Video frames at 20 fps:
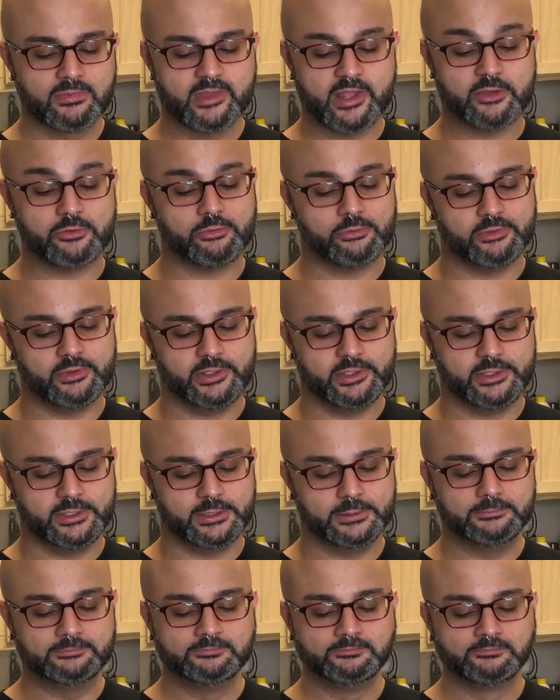That's really
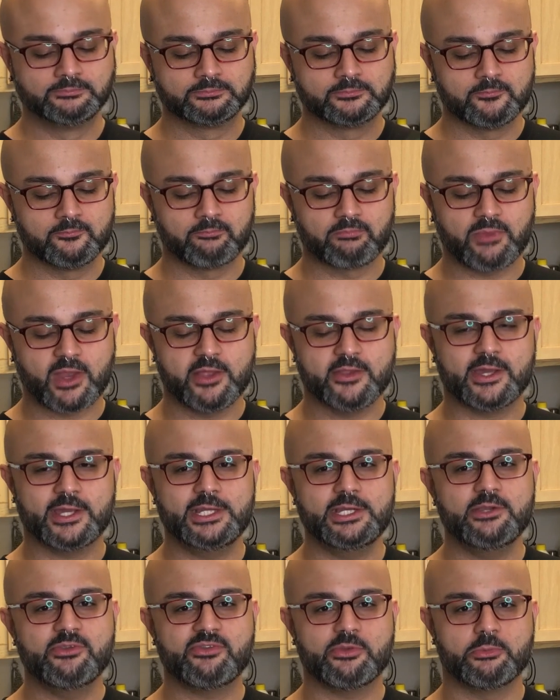good. I think I
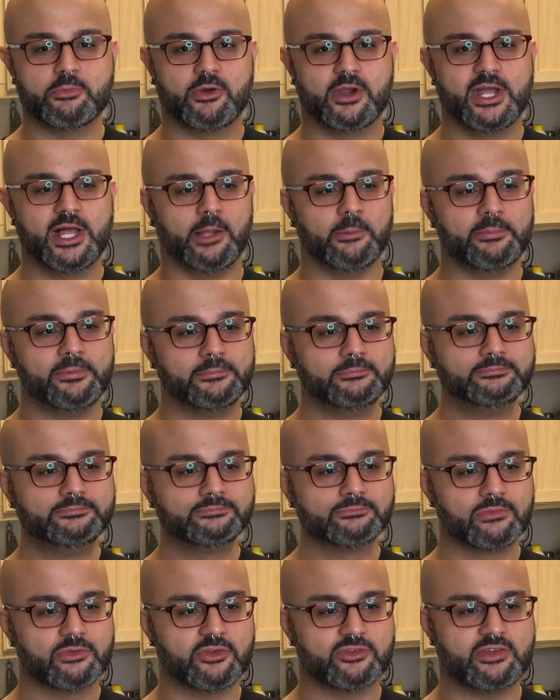need some more help
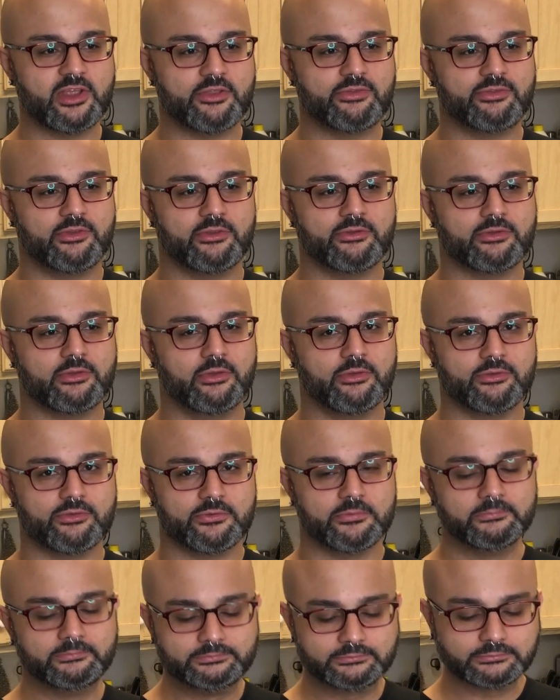to test this because
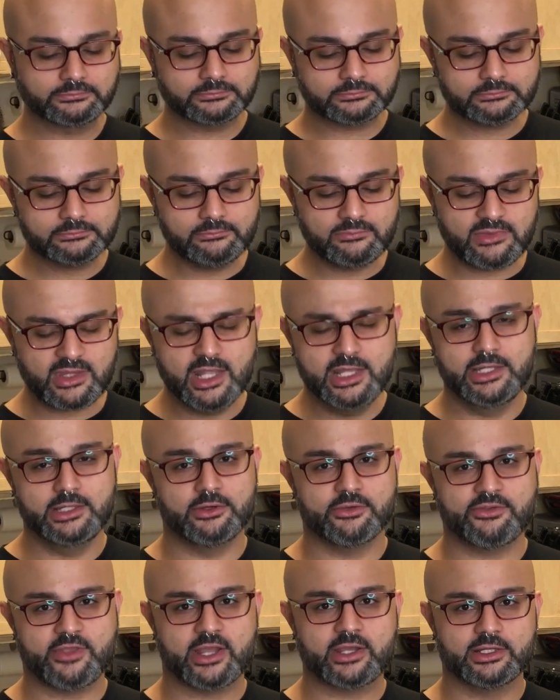I need
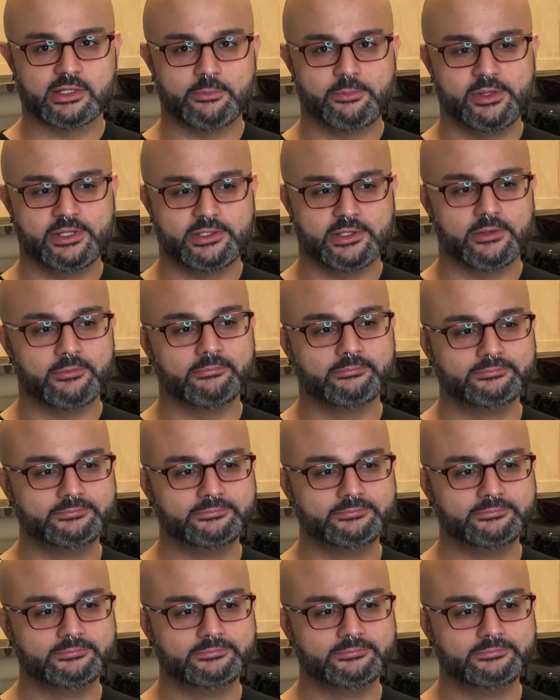a second opinion.